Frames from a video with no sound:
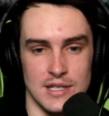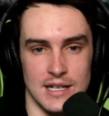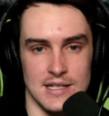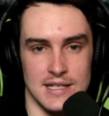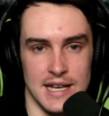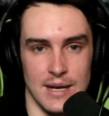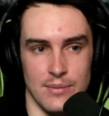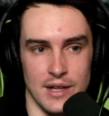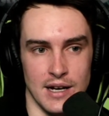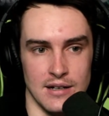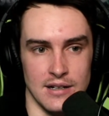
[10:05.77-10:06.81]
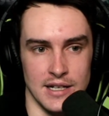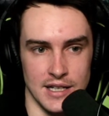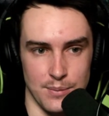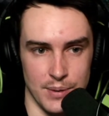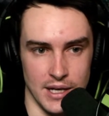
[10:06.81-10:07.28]
That's a team that
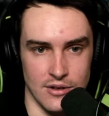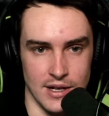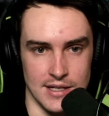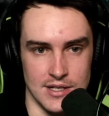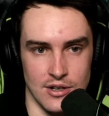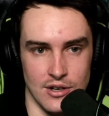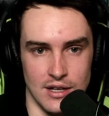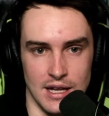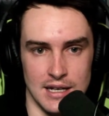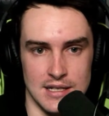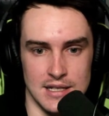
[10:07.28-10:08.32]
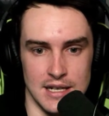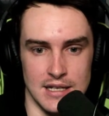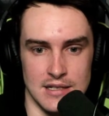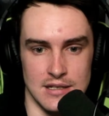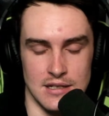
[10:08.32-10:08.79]
nearly beat Ground Zero last
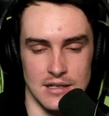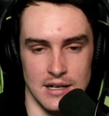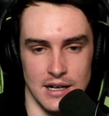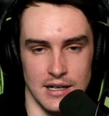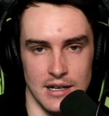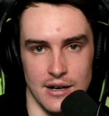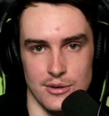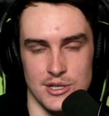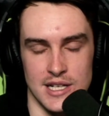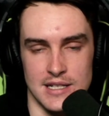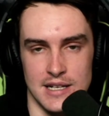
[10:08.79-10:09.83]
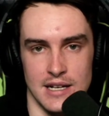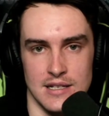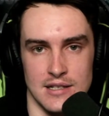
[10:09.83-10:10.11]
season in the RLCSX.